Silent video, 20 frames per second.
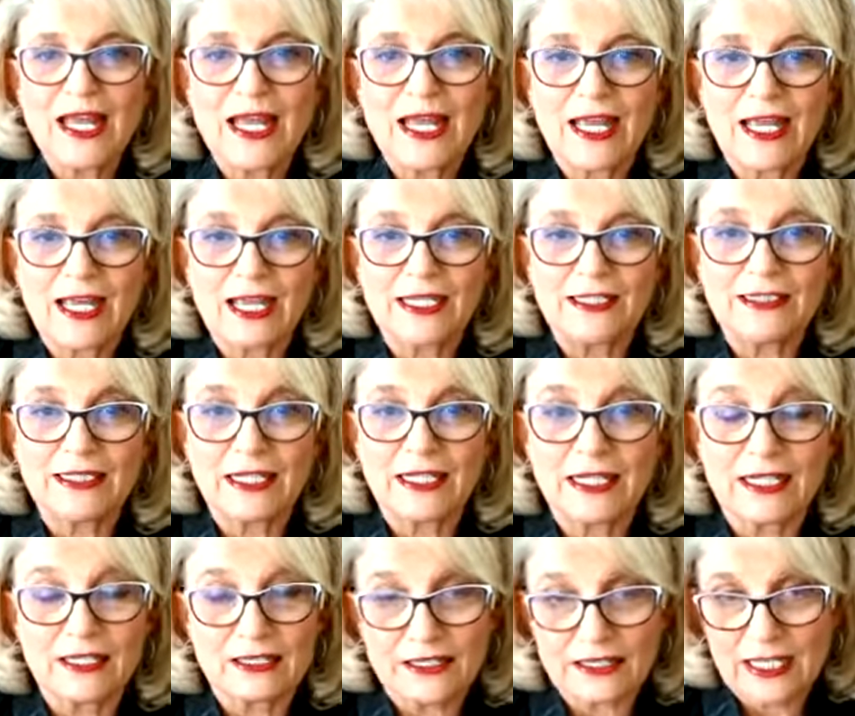And
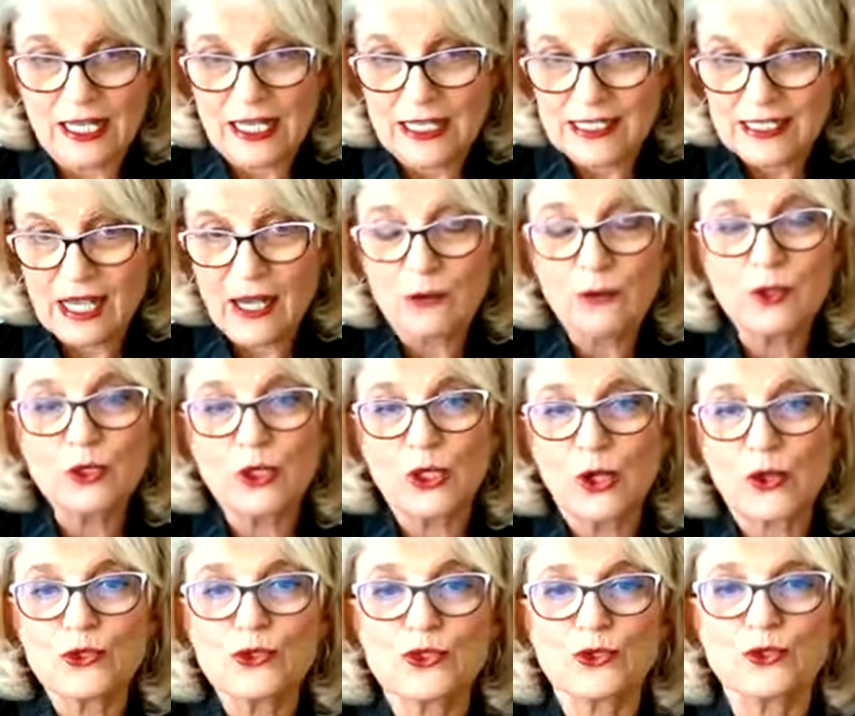uh, as I will
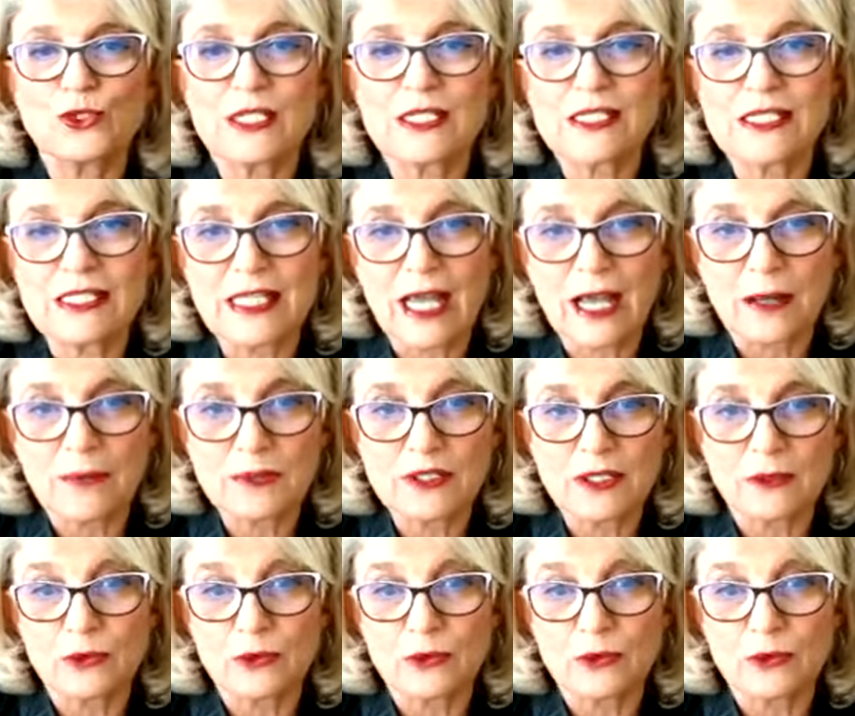go through the steps,